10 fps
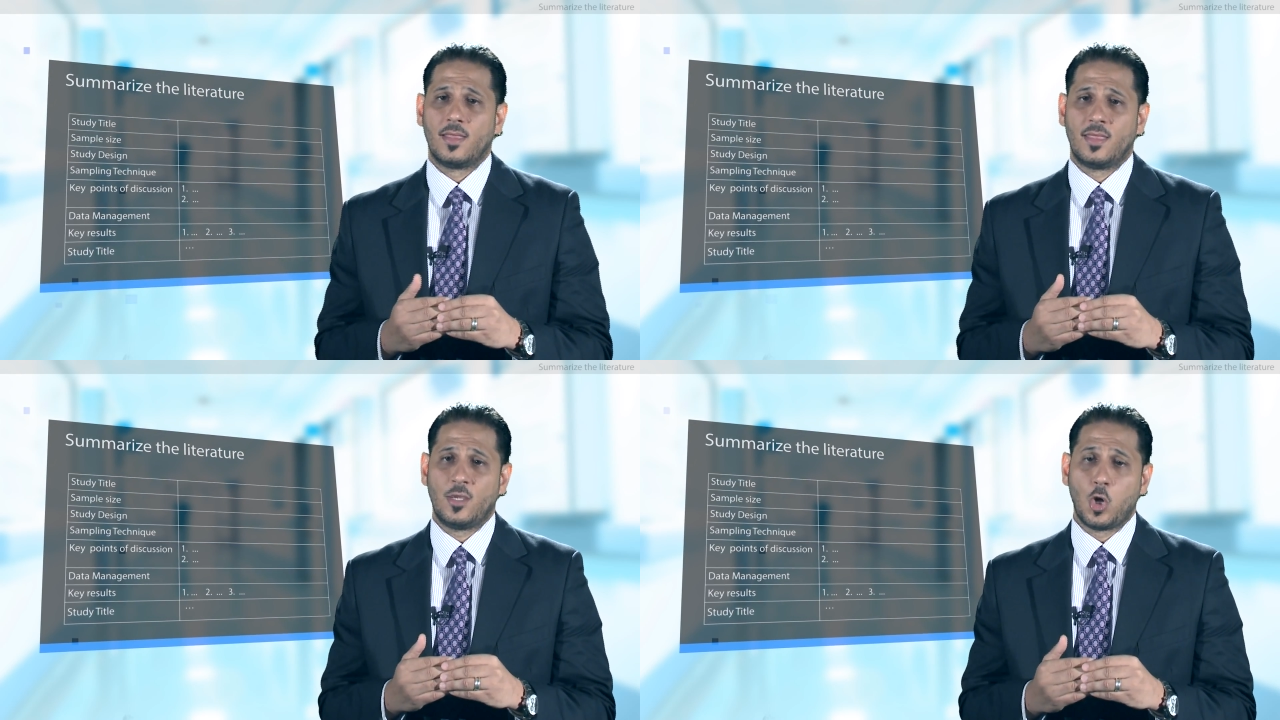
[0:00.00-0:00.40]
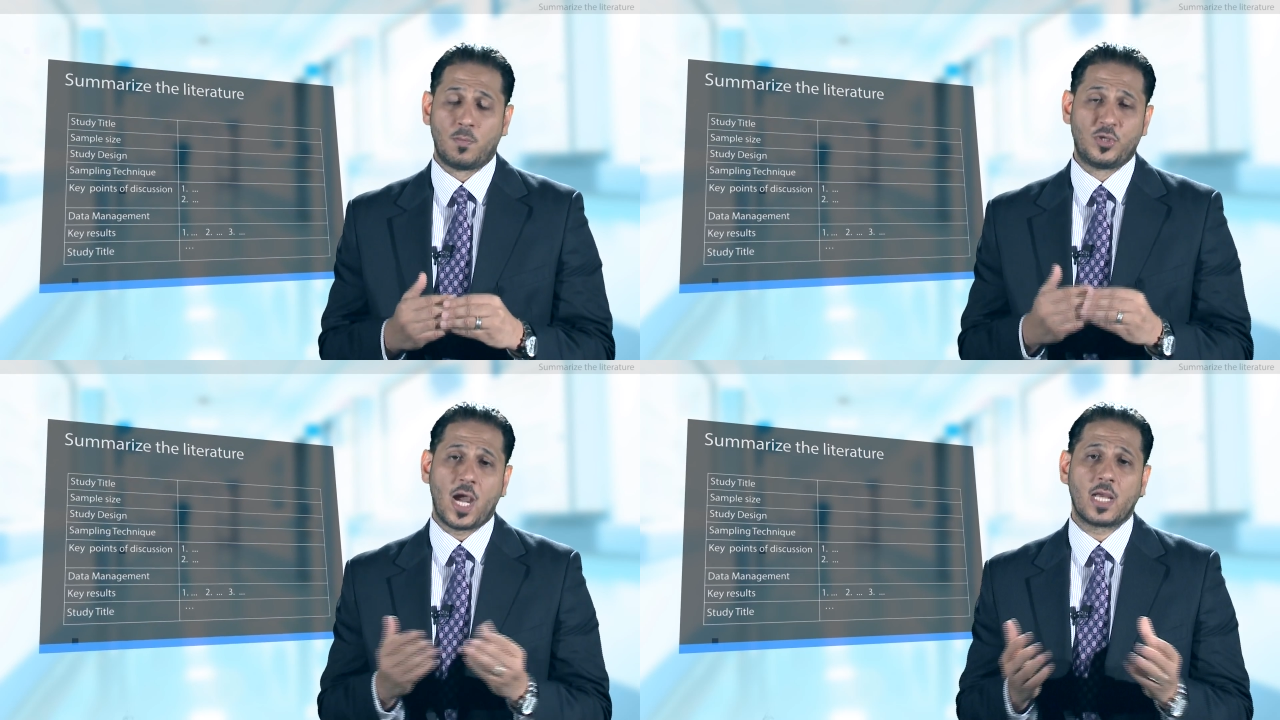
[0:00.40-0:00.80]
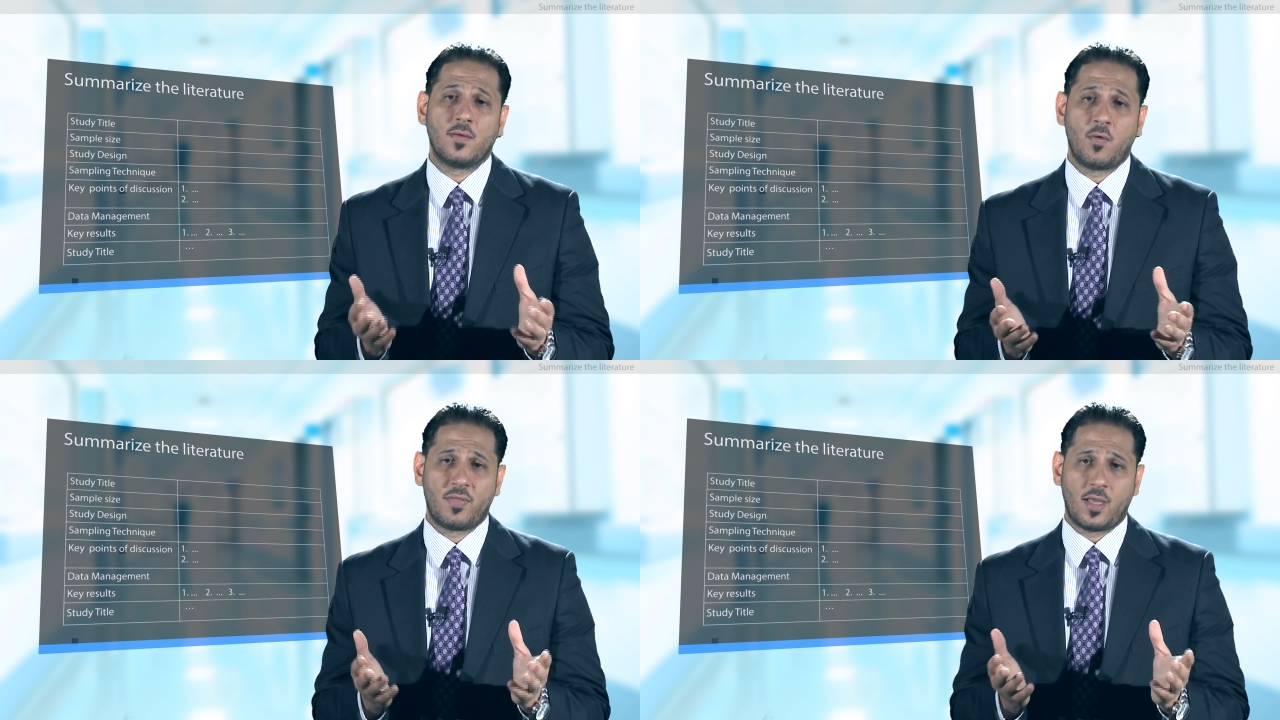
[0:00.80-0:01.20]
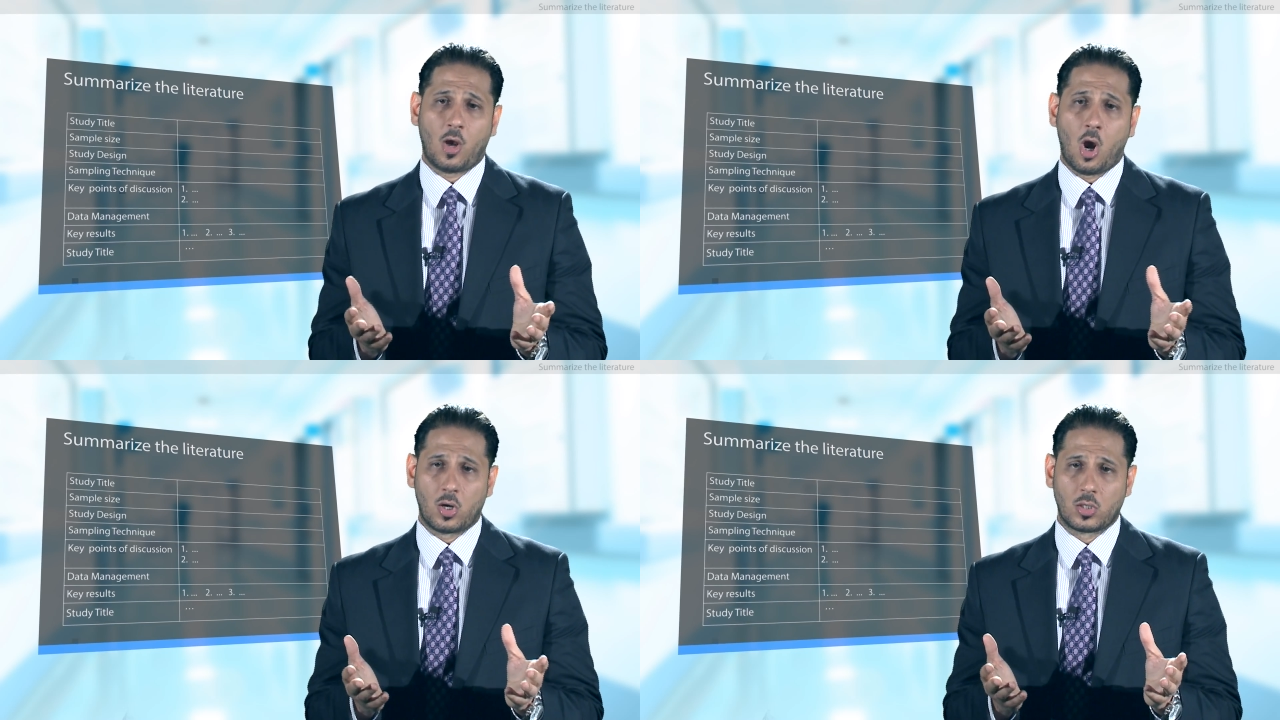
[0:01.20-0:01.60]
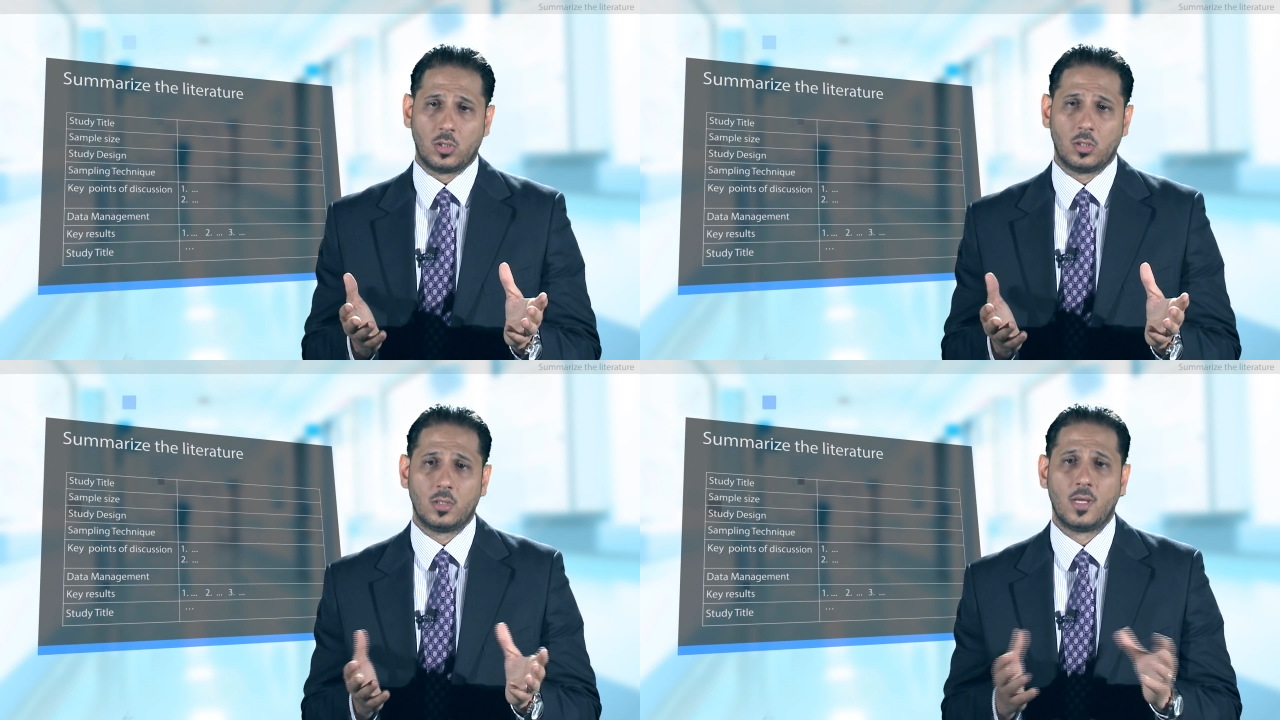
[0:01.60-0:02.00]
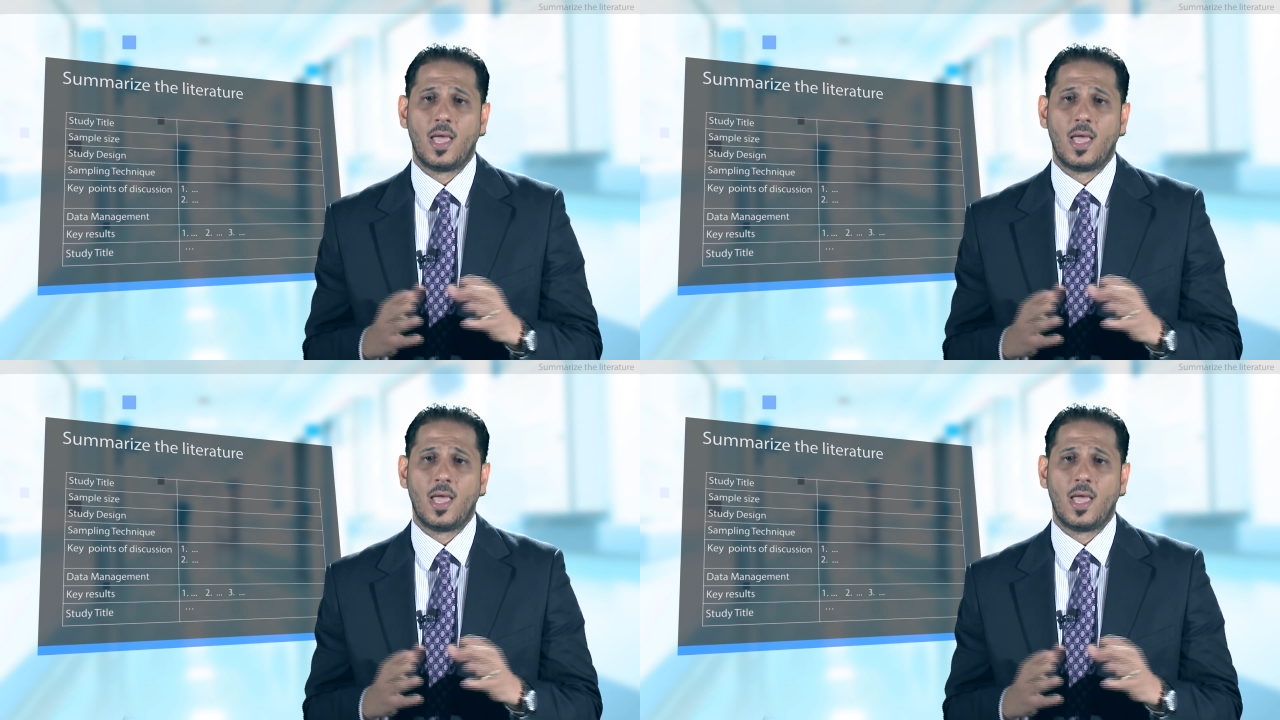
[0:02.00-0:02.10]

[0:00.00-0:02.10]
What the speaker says: the objective of that article,